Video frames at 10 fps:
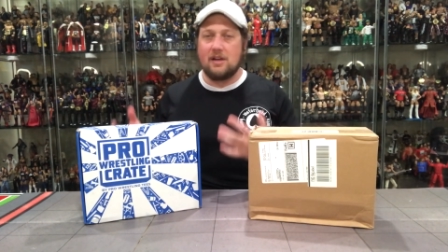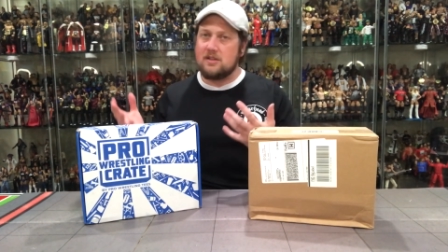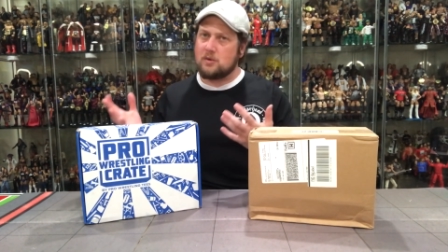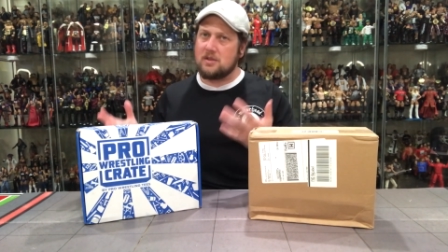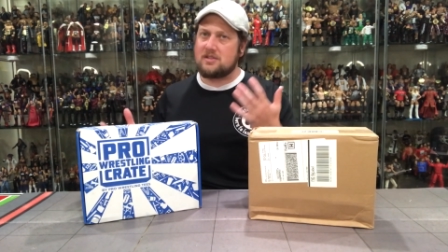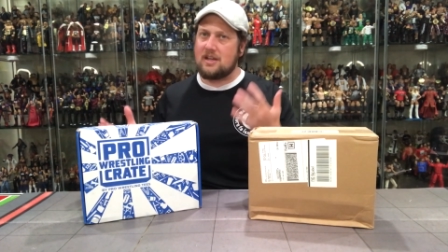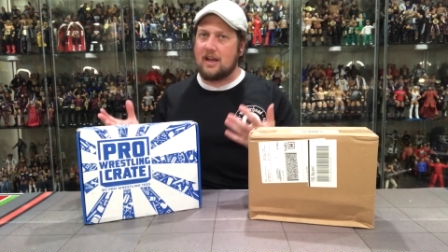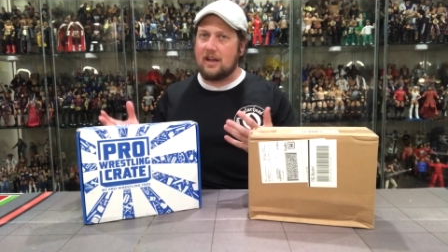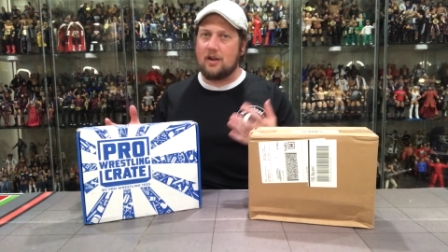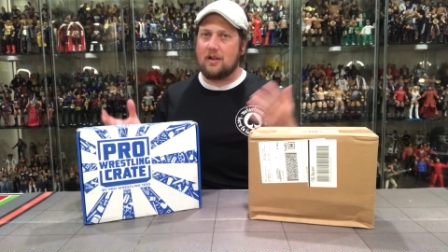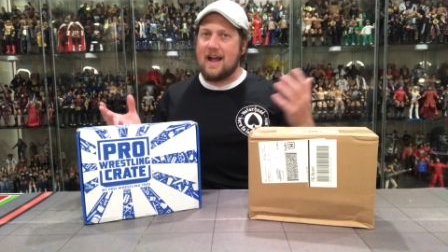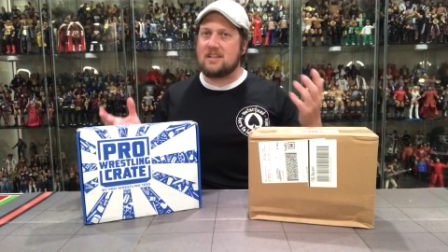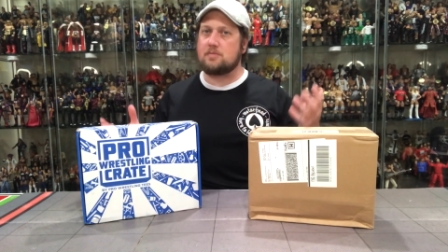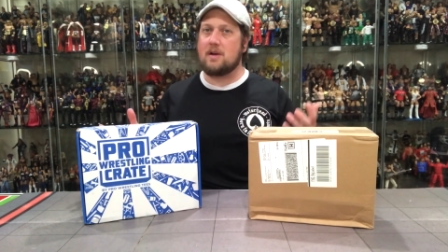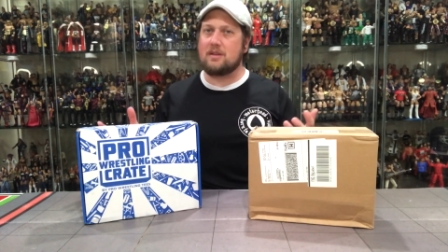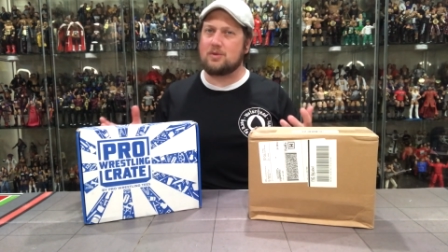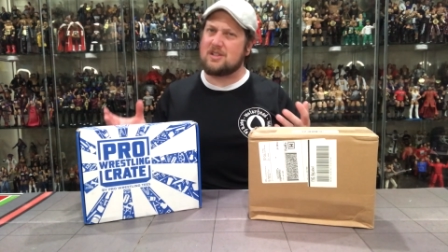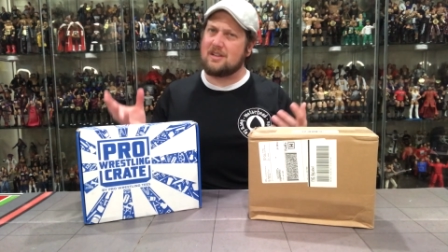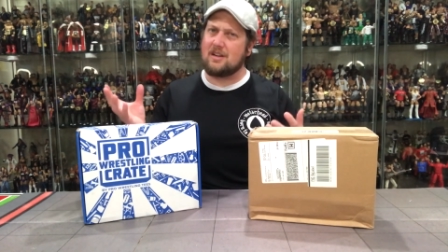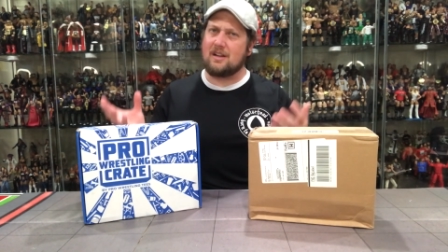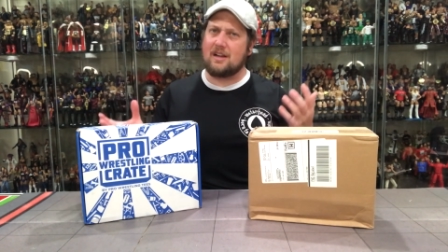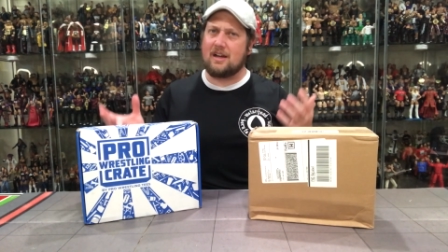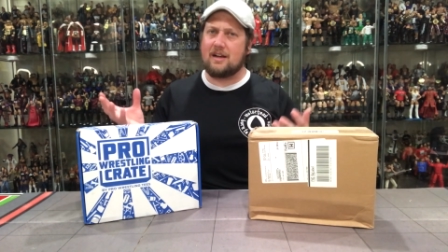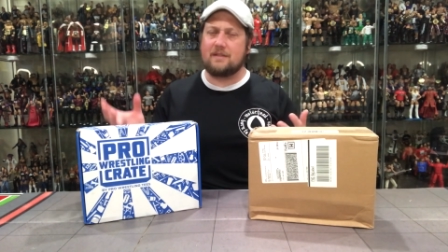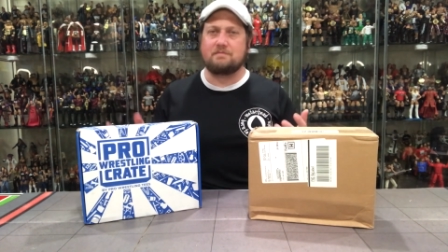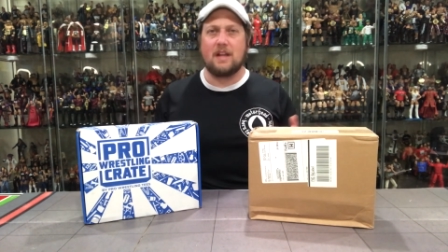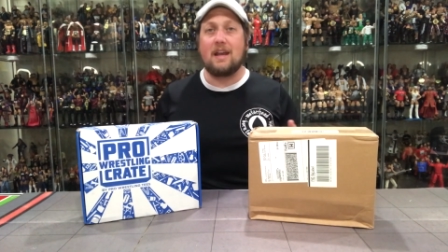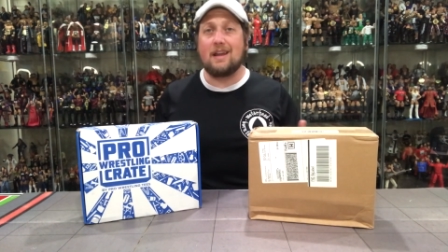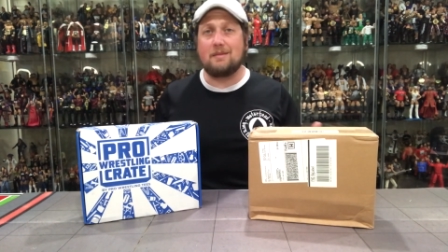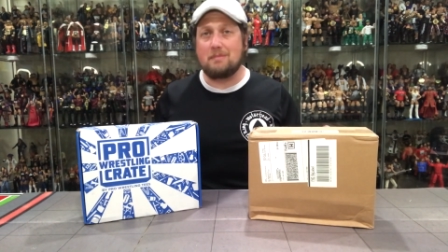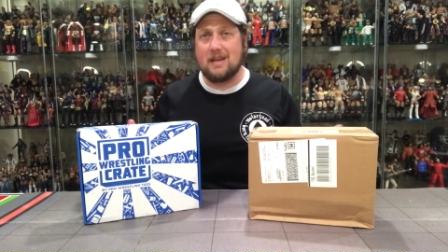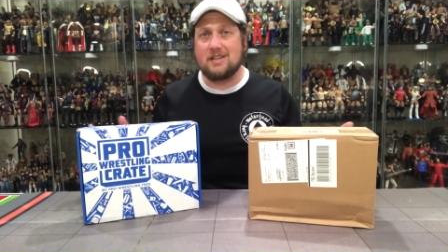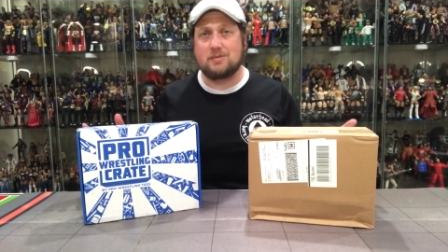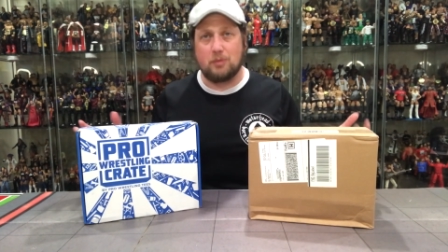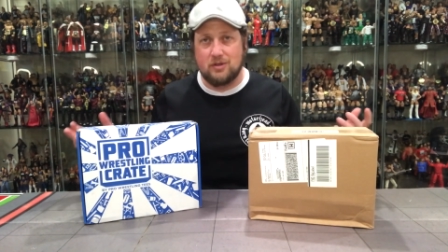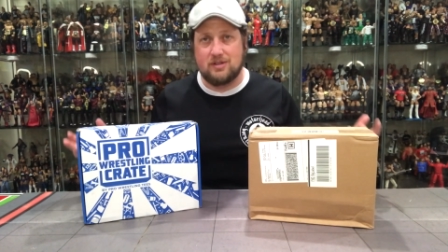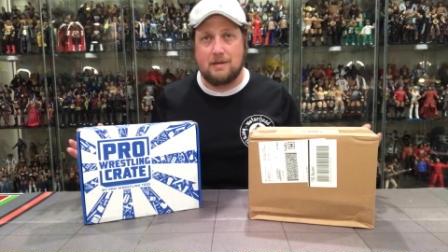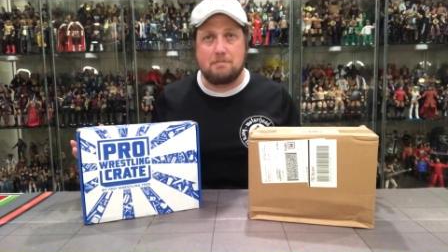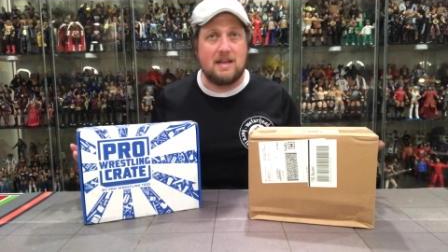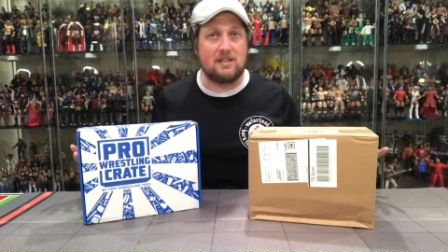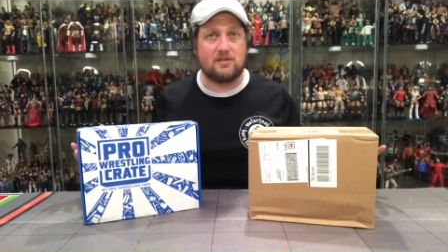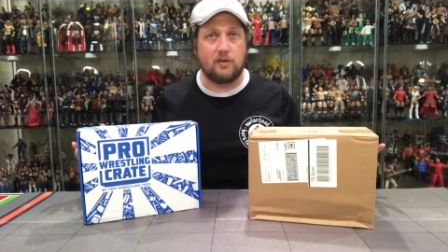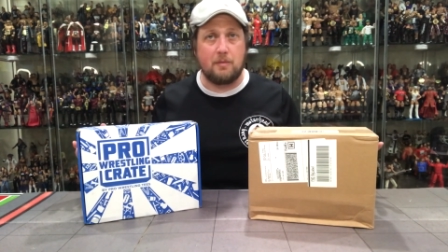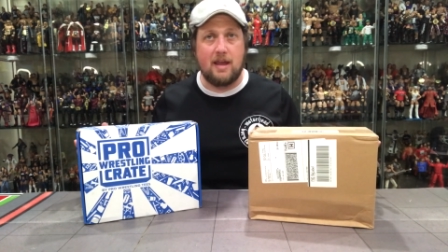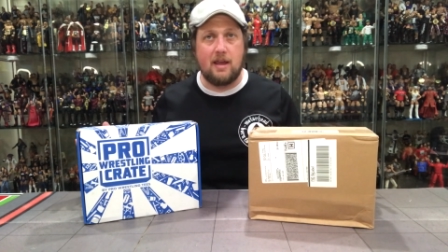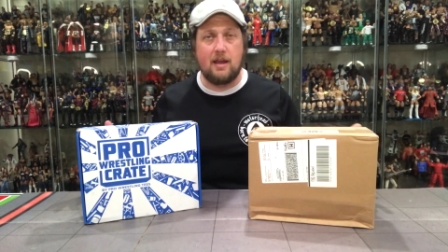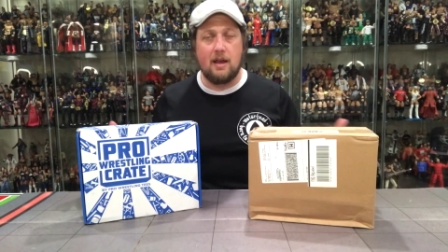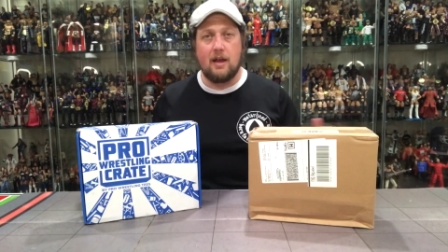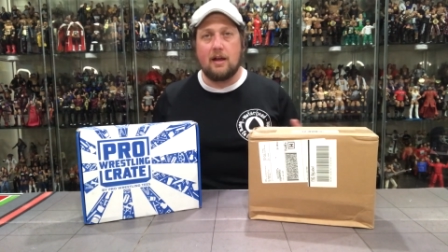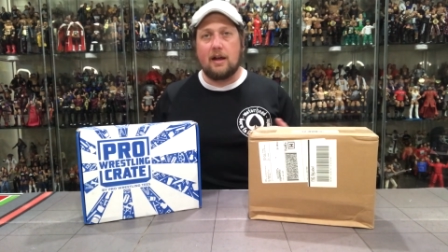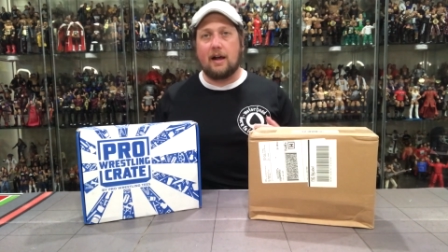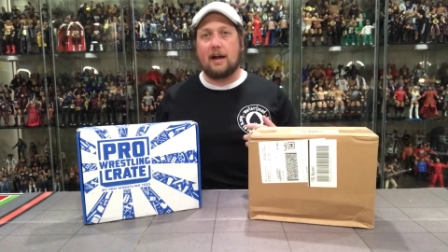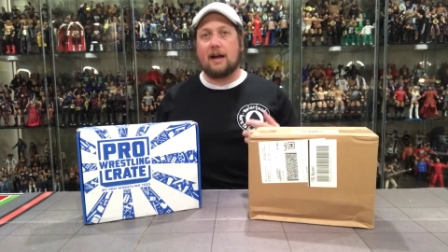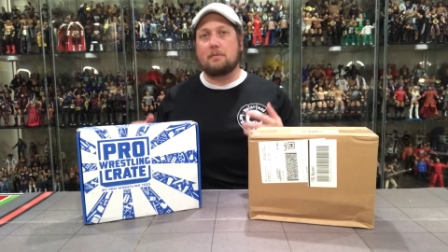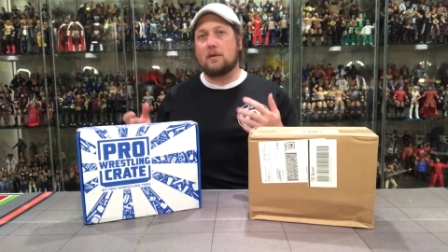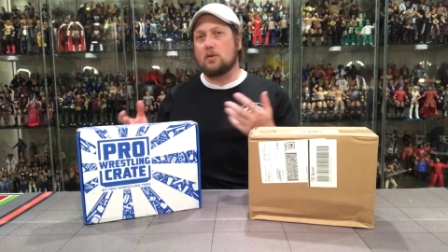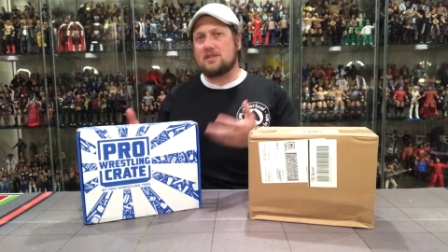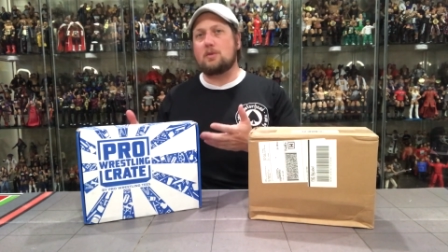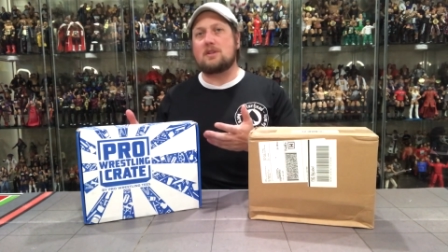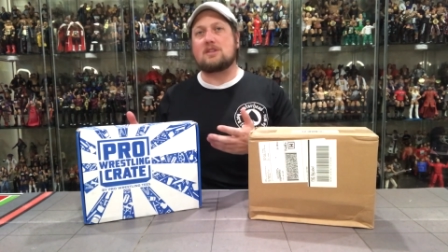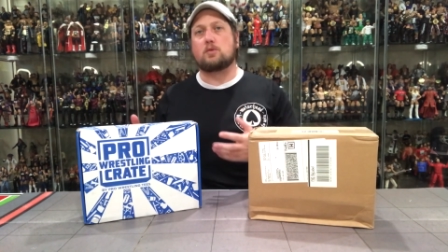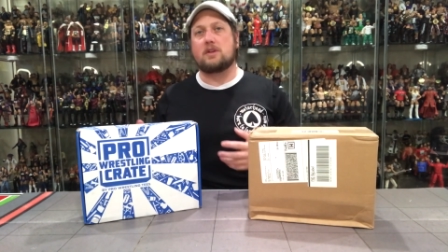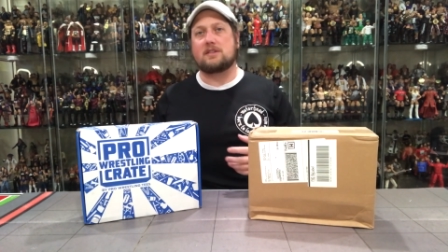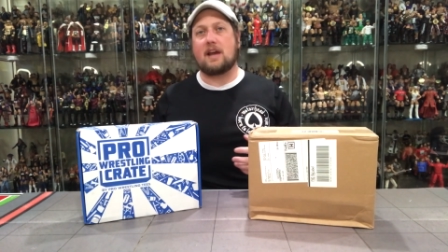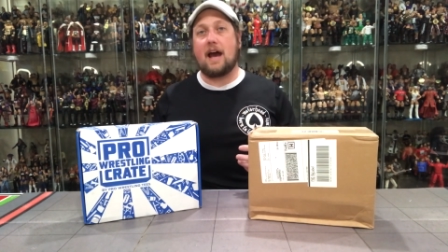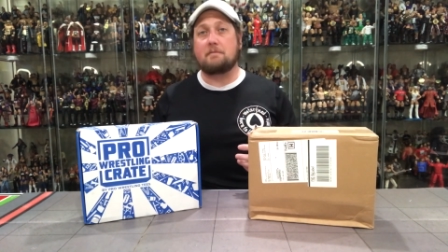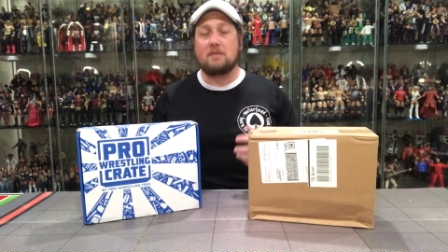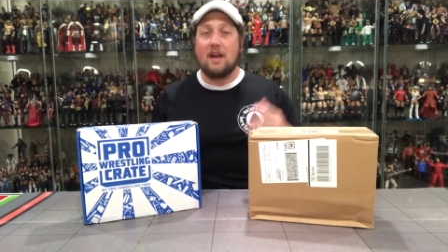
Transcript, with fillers: So we'll see. You know, last month was a little hit and miss, mostly miss for me, but we'll see what this one's got.